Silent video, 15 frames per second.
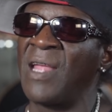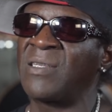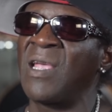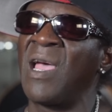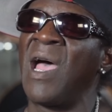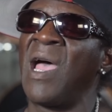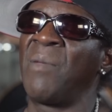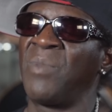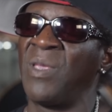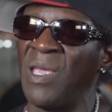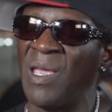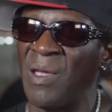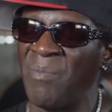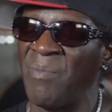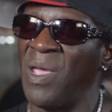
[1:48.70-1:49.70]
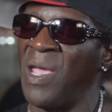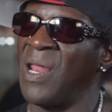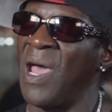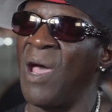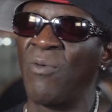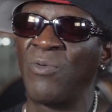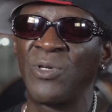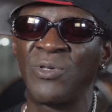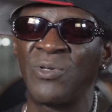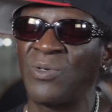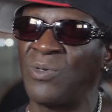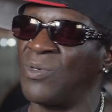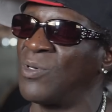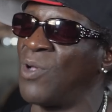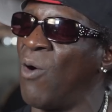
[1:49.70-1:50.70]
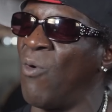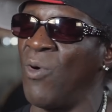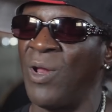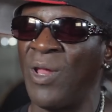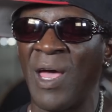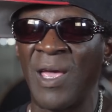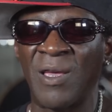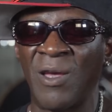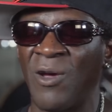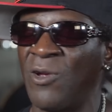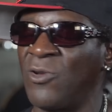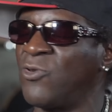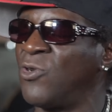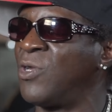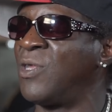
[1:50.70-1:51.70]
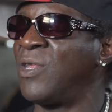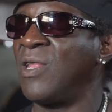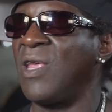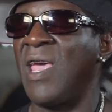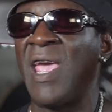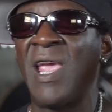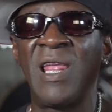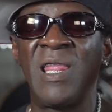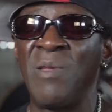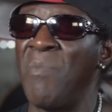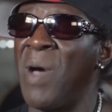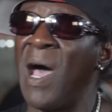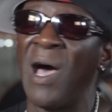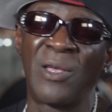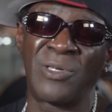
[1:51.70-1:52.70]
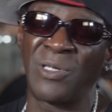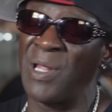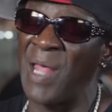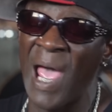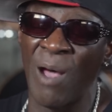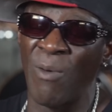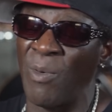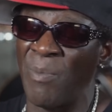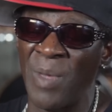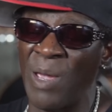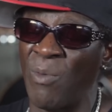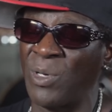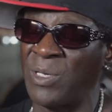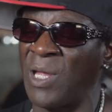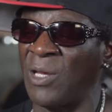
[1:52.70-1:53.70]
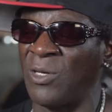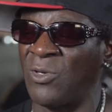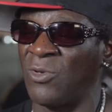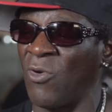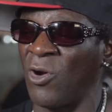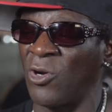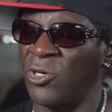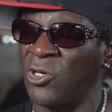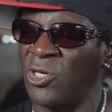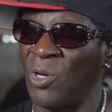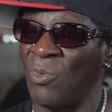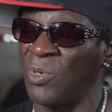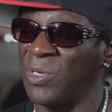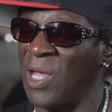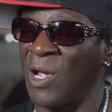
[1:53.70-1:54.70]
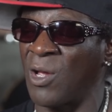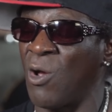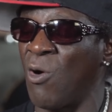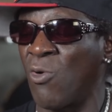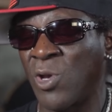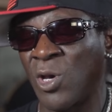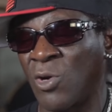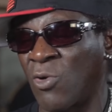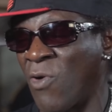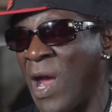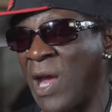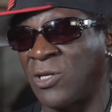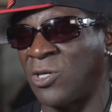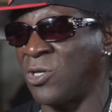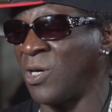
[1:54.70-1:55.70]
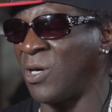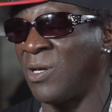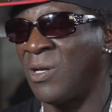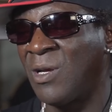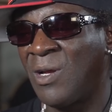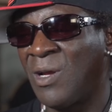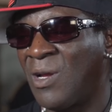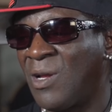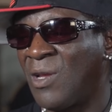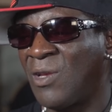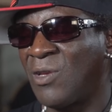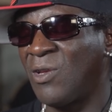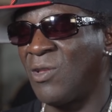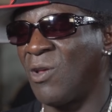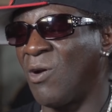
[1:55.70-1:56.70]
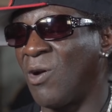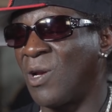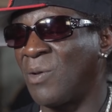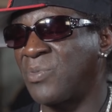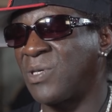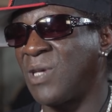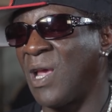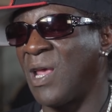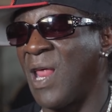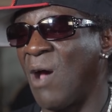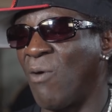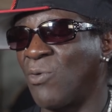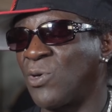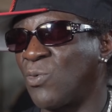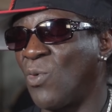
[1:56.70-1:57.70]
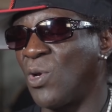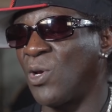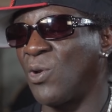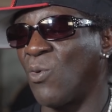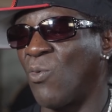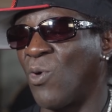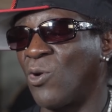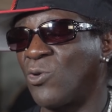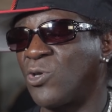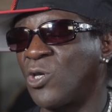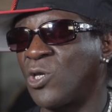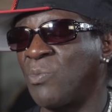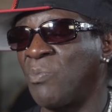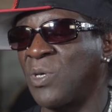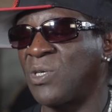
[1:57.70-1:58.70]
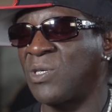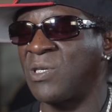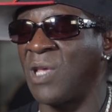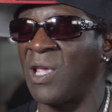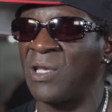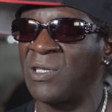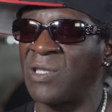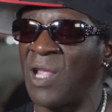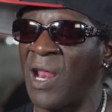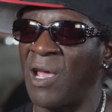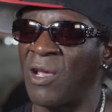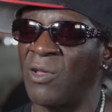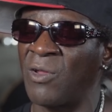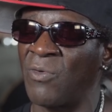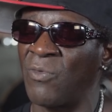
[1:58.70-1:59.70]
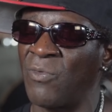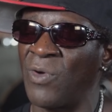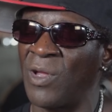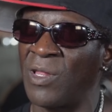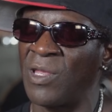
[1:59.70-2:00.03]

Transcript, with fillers: that time, yeah, man, I was going like 180 miles an hour, man, with that drug shit, with that coke and crack shit. You know what I'm saying? That was one of the worstest mistakes that I could have